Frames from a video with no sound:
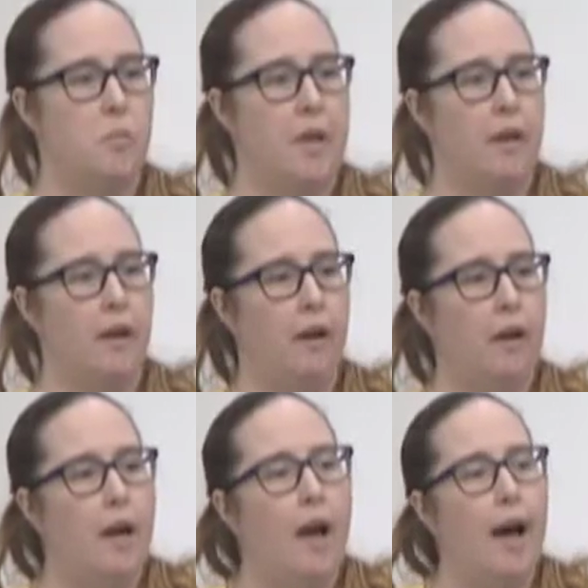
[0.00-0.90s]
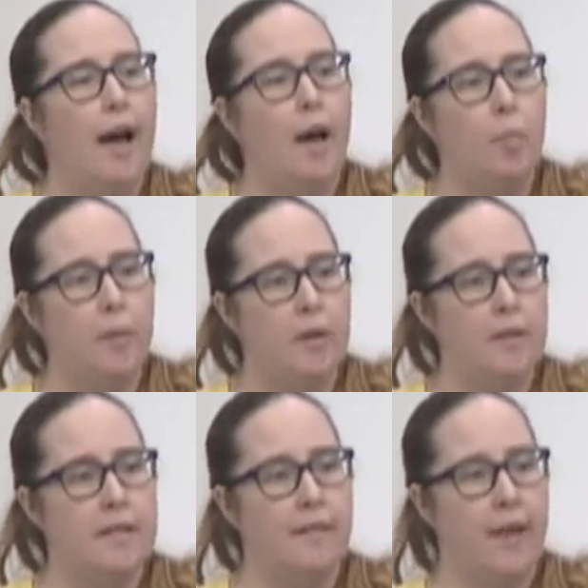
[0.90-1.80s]
Speaker.
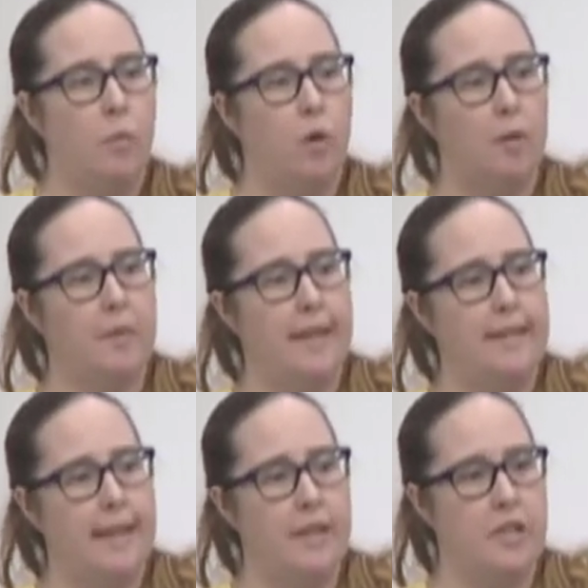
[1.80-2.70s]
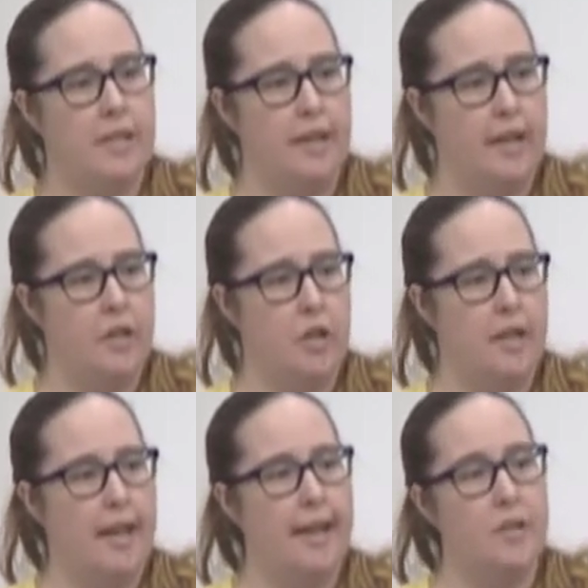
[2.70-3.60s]
Albertans have had workplace
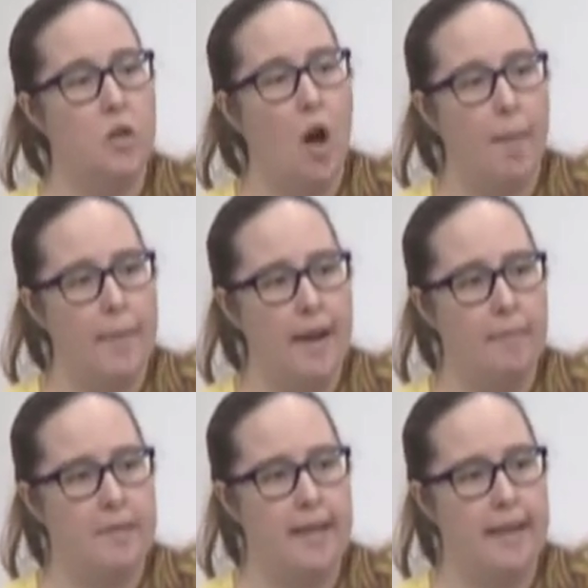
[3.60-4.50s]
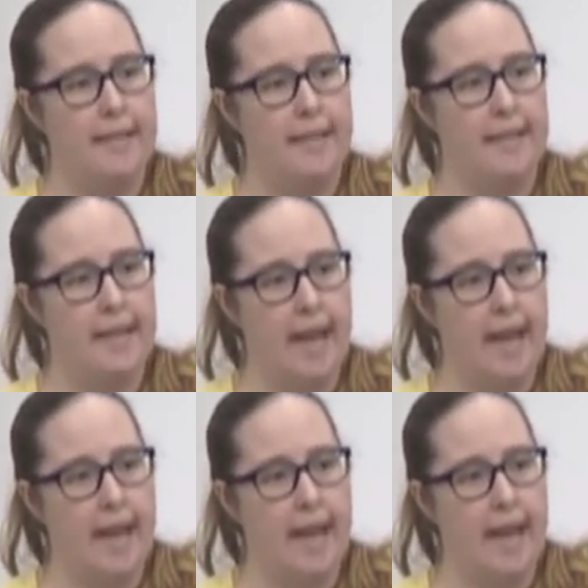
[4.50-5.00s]
legislation that has not been updated since